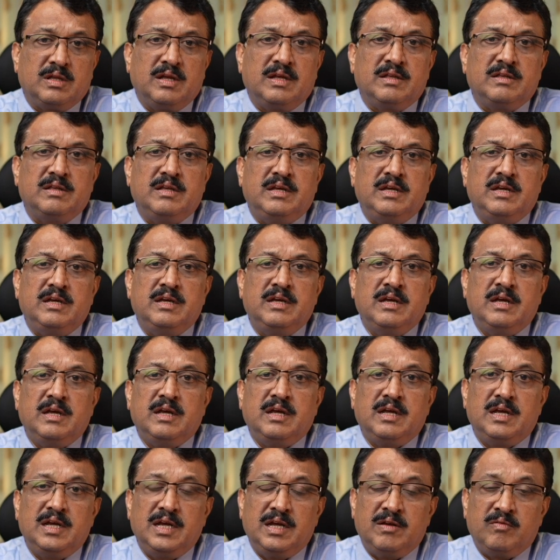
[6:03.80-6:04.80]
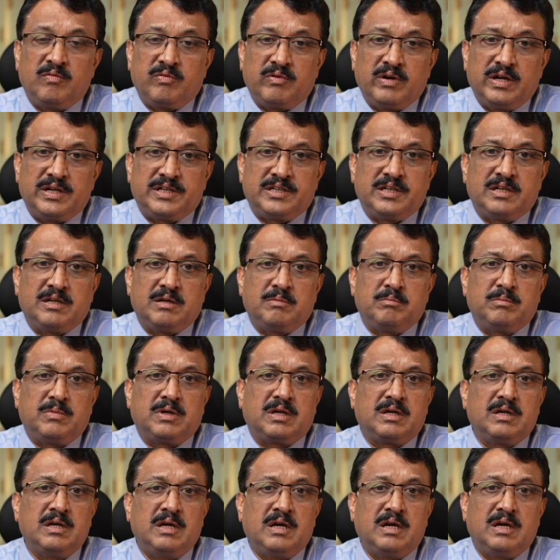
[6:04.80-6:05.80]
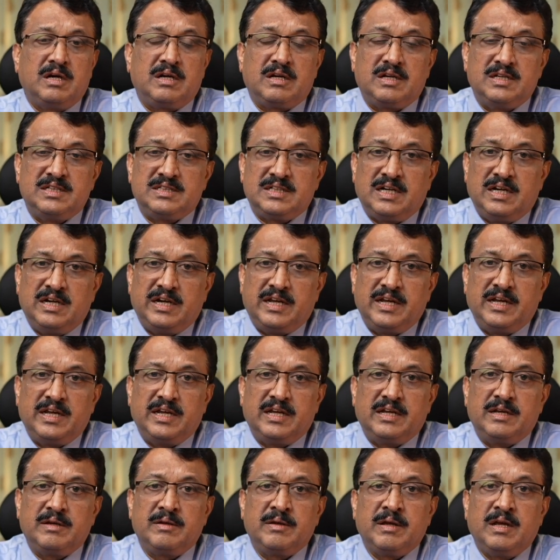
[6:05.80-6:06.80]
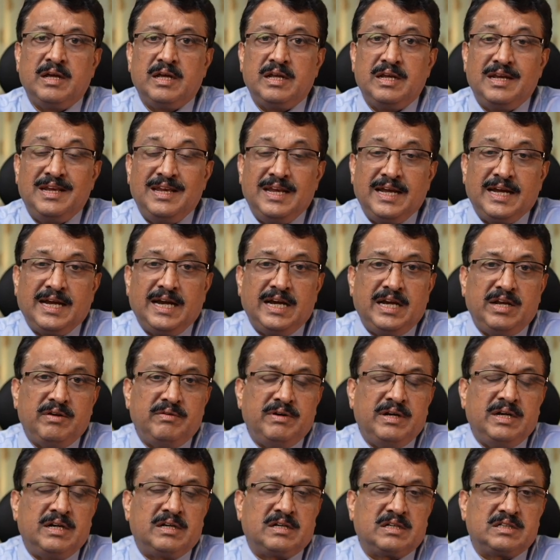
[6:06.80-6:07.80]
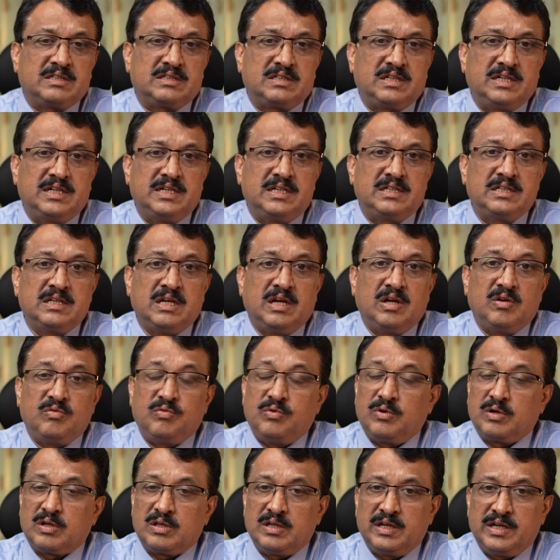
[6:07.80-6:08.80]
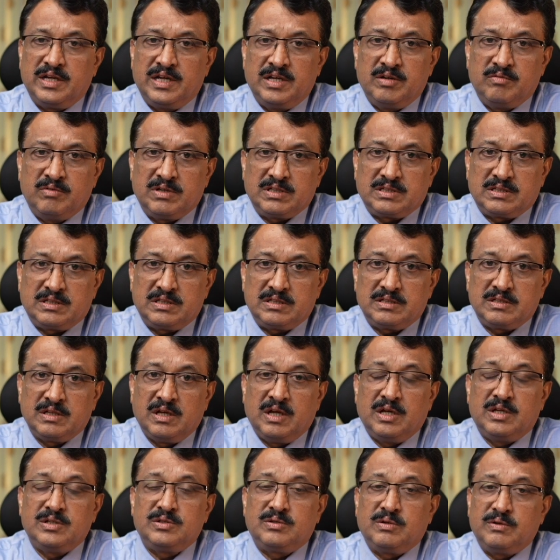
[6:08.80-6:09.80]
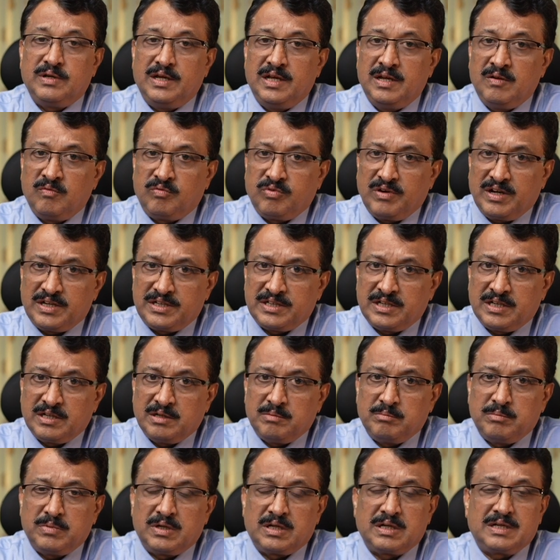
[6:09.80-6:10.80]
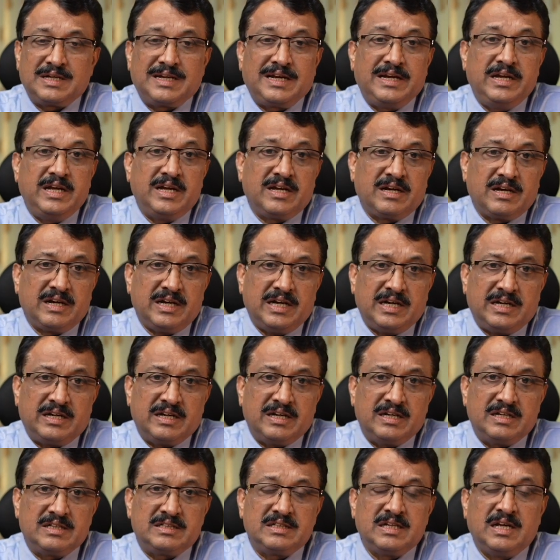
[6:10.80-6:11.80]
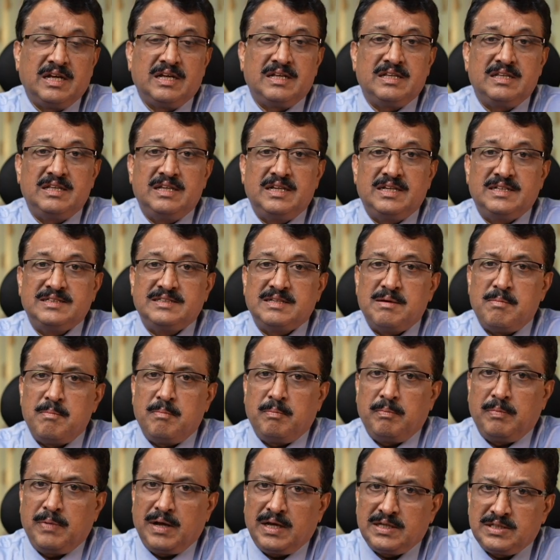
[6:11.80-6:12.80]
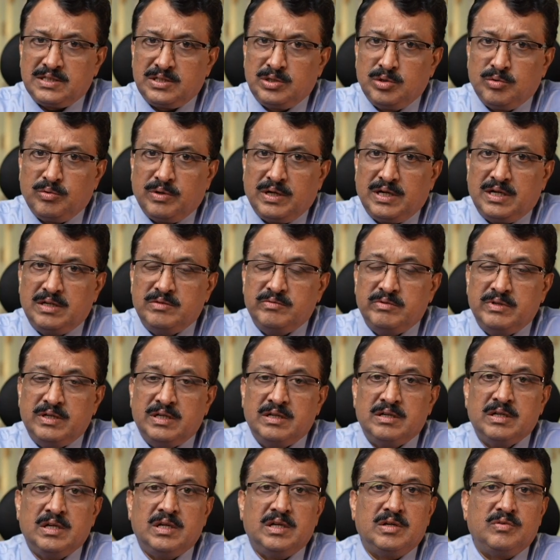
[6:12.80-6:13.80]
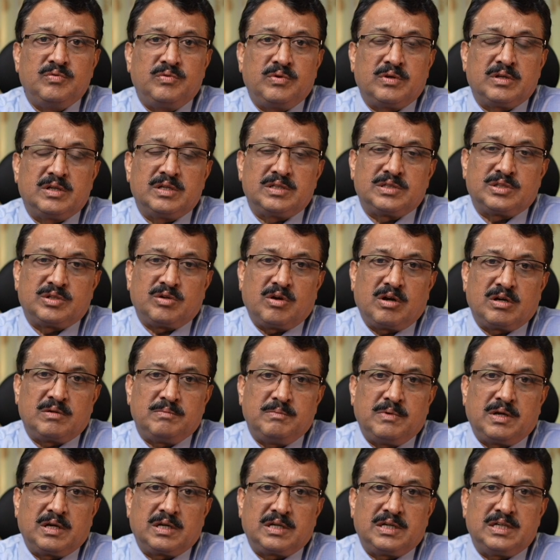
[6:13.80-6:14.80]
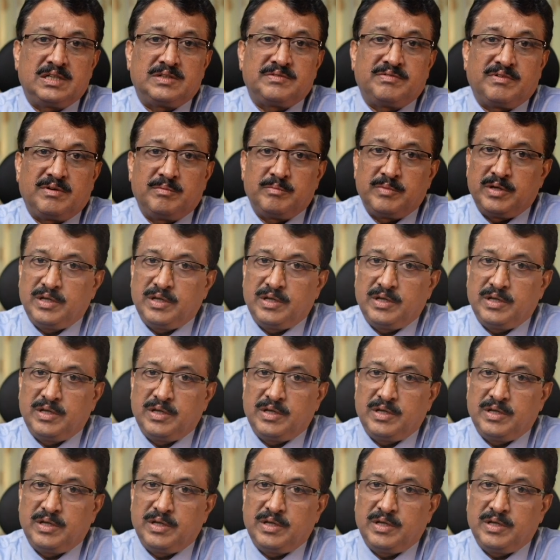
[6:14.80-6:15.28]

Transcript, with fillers: than the inflation number, resulting in negative interest rates for the investors. So inflation number clearly tells there is a massive headwind for the stock markets from